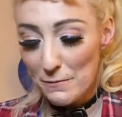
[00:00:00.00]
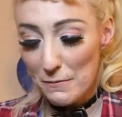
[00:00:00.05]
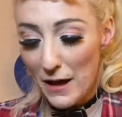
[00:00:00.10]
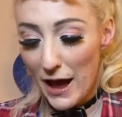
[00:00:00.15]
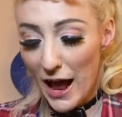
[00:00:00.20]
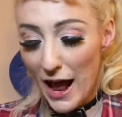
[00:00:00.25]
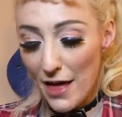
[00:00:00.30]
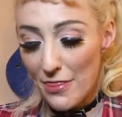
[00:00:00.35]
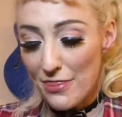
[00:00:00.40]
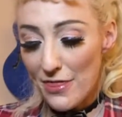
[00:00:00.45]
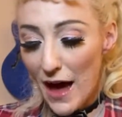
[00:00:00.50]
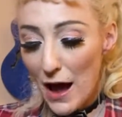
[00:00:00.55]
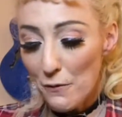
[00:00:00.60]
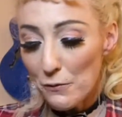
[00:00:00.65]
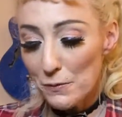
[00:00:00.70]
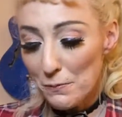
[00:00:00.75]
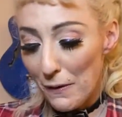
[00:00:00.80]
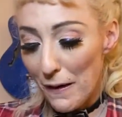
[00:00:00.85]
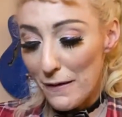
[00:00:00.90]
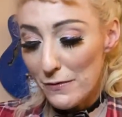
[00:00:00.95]
And that
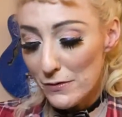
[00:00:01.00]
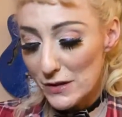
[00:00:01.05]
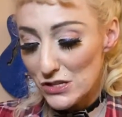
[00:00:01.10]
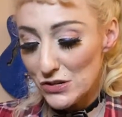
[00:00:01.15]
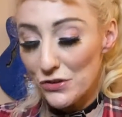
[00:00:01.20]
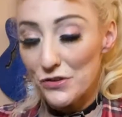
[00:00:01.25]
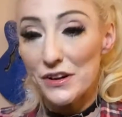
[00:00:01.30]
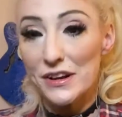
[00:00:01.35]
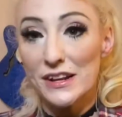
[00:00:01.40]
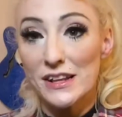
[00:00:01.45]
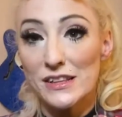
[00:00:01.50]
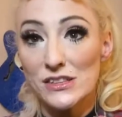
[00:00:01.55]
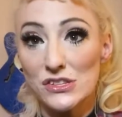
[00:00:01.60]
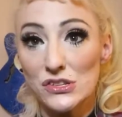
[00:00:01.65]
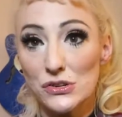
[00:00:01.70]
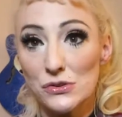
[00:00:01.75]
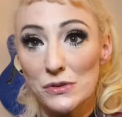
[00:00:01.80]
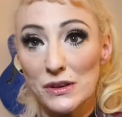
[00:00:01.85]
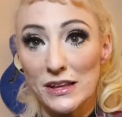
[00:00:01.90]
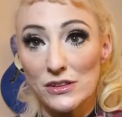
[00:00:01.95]
would probably turn it
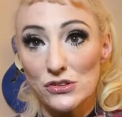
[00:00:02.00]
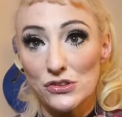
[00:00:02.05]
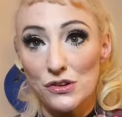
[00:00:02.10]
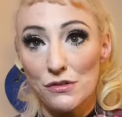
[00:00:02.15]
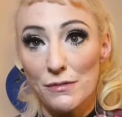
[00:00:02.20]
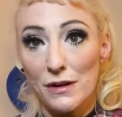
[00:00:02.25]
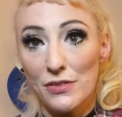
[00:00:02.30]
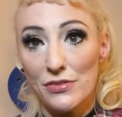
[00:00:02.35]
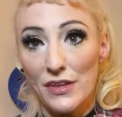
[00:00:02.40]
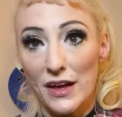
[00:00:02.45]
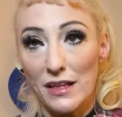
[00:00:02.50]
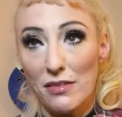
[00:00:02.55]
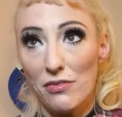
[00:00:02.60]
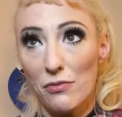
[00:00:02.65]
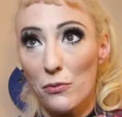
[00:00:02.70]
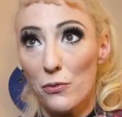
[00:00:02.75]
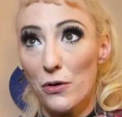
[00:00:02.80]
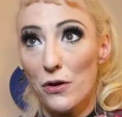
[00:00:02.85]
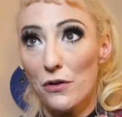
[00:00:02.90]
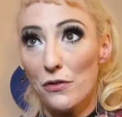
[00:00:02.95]
into an instrument that's
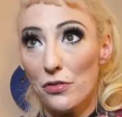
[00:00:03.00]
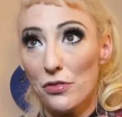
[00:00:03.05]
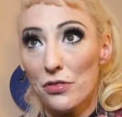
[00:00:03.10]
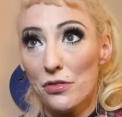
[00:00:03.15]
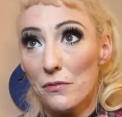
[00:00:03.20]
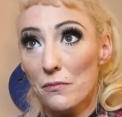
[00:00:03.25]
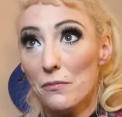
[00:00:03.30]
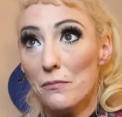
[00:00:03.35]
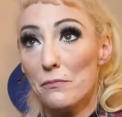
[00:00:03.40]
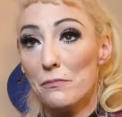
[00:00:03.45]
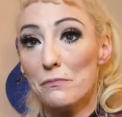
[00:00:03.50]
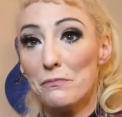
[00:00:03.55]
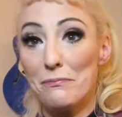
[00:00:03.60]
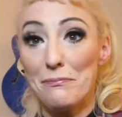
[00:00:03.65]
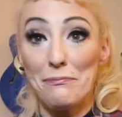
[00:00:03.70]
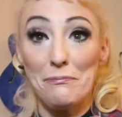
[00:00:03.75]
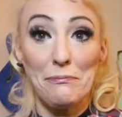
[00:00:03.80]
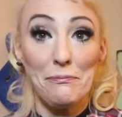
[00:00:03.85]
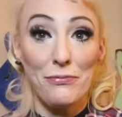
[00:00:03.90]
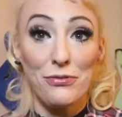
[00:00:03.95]
worth
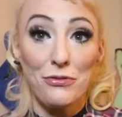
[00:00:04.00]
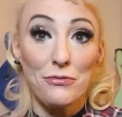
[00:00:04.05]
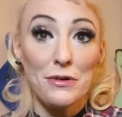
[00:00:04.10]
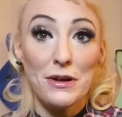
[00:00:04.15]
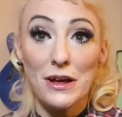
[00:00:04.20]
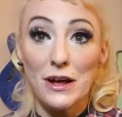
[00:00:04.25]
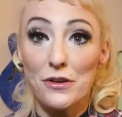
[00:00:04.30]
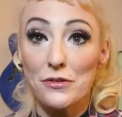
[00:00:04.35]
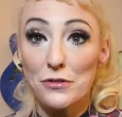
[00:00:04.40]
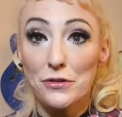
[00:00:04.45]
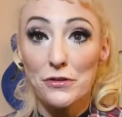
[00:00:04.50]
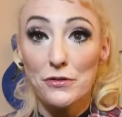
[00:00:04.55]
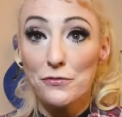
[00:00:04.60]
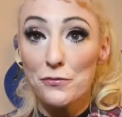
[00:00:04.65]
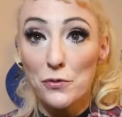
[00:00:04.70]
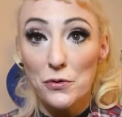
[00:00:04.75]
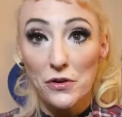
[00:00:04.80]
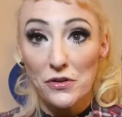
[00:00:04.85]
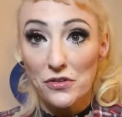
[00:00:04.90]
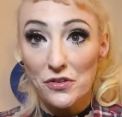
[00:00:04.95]
$300 to
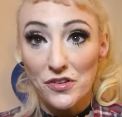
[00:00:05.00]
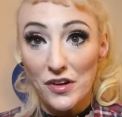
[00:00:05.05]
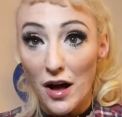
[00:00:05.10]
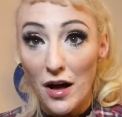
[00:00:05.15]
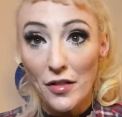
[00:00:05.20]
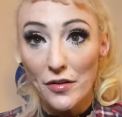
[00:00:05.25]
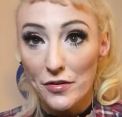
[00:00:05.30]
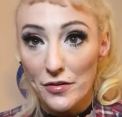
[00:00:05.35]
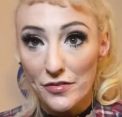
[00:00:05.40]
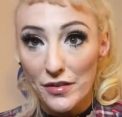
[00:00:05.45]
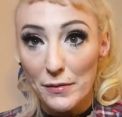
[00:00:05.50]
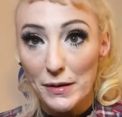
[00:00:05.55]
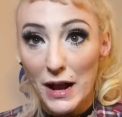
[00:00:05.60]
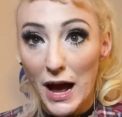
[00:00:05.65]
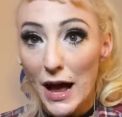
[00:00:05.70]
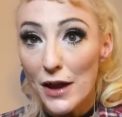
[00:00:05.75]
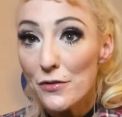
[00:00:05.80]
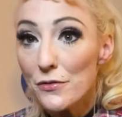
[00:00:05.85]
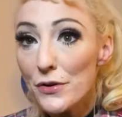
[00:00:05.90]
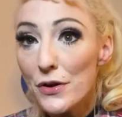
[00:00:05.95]
$400. I mean,
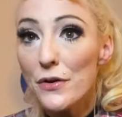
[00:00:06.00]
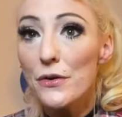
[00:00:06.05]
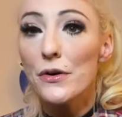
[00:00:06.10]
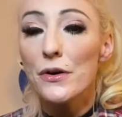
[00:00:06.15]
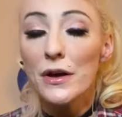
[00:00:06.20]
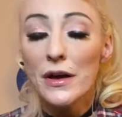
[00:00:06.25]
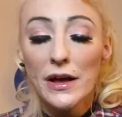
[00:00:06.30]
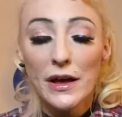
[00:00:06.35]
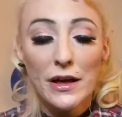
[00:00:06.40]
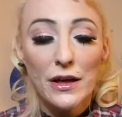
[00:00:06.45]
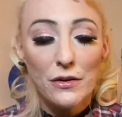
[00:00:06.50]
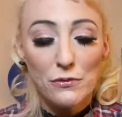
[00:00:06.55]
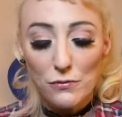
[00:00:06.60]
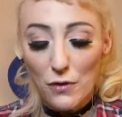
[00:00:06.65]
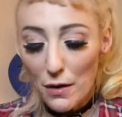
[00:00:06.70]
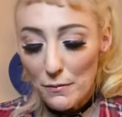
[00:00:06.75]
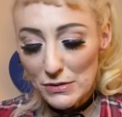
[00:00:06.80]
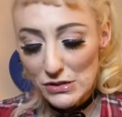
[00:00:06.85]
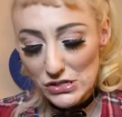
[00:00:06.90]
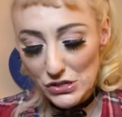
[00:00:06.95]
I don't know.
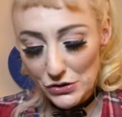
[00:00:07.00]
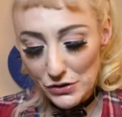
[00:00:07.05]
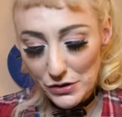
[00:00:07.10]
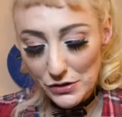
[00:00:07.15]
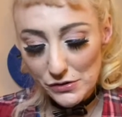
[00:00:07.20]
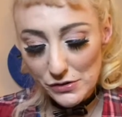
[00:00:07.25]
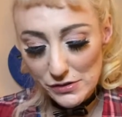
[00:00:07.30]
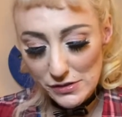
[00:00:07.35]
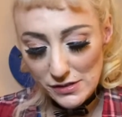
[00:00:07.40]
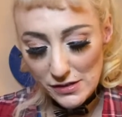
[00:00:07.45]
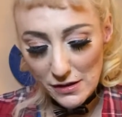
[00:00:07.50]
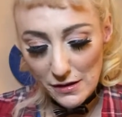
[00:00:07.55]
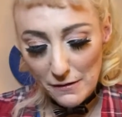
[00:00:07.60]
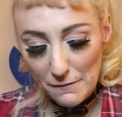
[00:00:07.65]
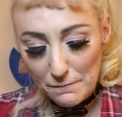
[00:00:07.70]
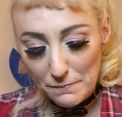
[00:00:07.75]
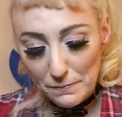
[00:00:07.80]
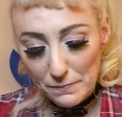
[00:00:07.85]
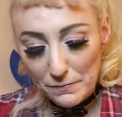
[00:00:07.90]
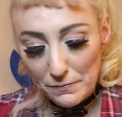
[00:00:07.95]
Raw materials,
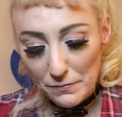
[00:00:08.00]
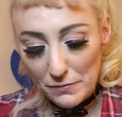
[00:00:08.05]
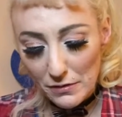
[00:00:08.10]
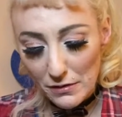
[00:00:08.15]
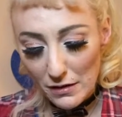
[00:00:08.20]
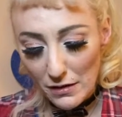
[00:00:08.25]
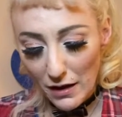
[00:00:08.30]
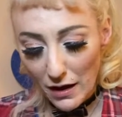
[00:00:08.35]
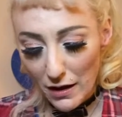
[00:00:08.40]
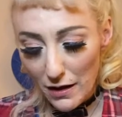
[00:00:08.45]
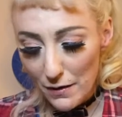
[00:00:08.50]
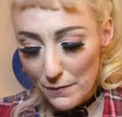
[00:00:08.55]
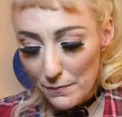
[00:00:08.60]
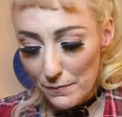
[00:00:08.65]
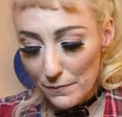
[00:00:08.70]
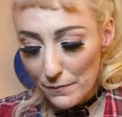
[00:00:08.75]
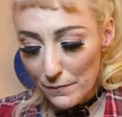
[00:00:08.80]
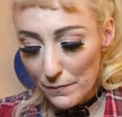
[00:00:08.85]
the